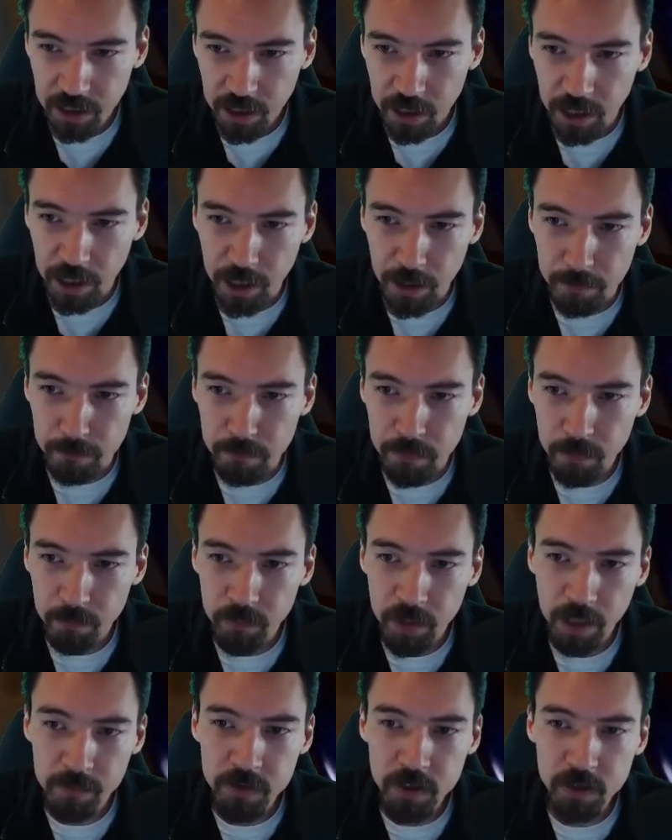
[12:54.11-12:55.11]

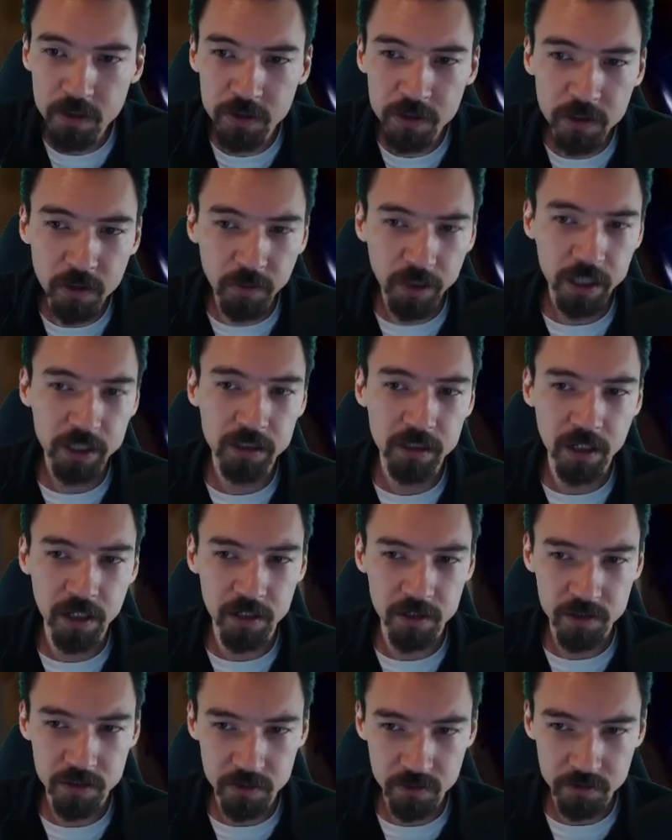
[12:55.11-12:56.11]
but I'm just going to go ahead and
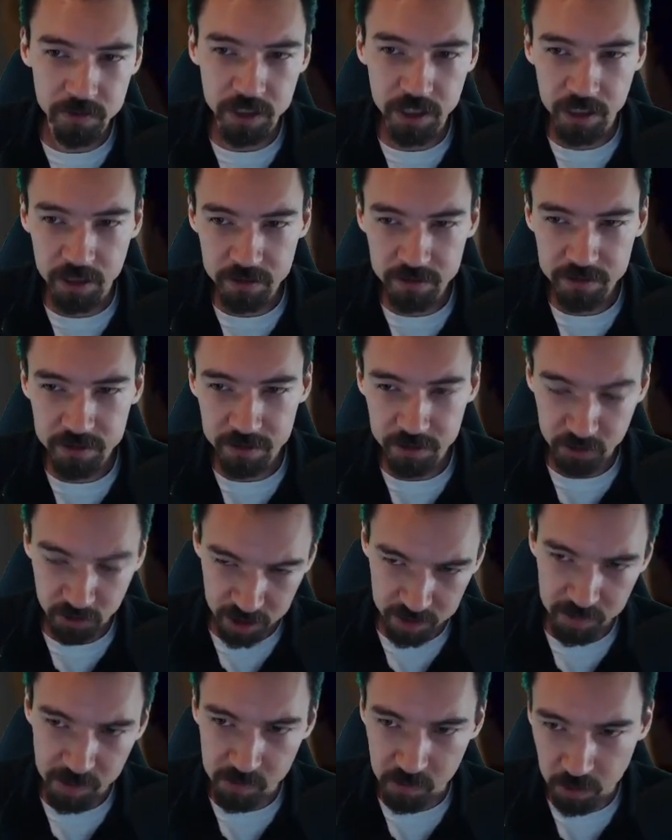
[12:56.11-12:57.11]
assert here,
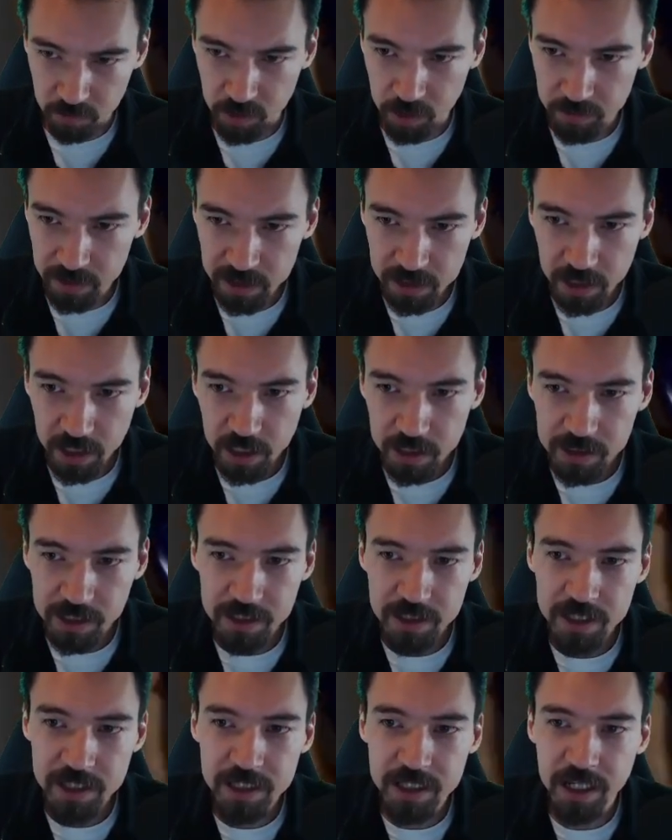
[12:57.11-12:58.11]
trust me for a moment,
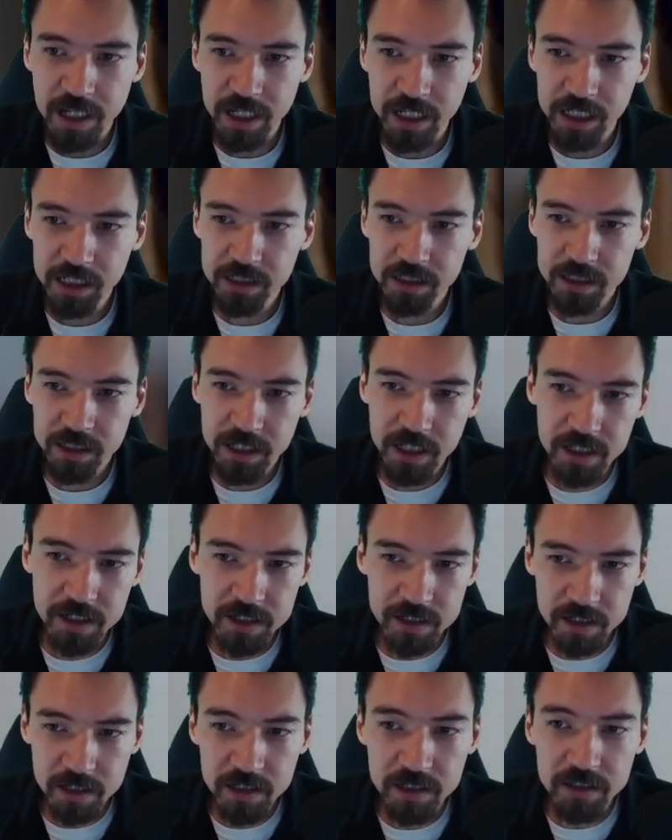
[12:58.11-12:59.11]
that sine
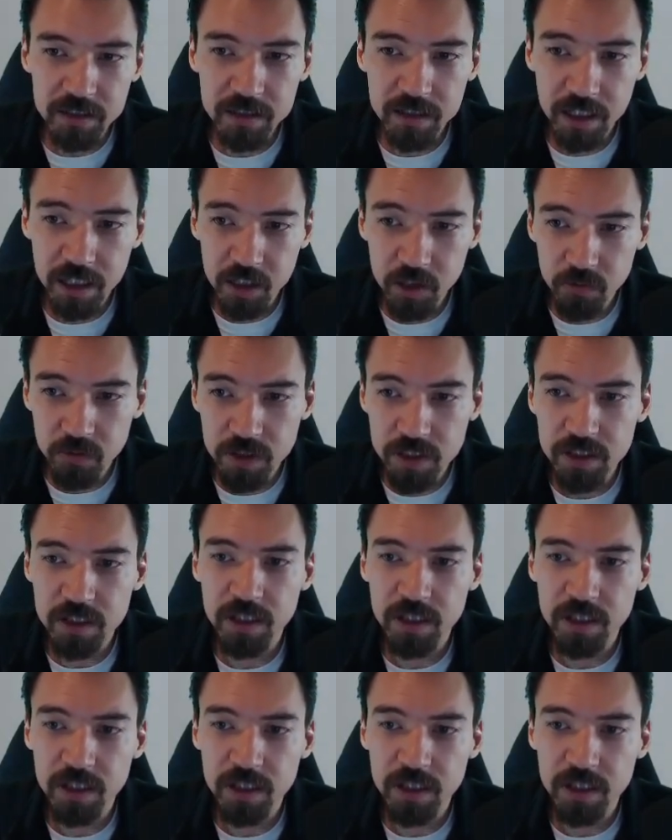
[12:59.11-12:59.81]
is continuous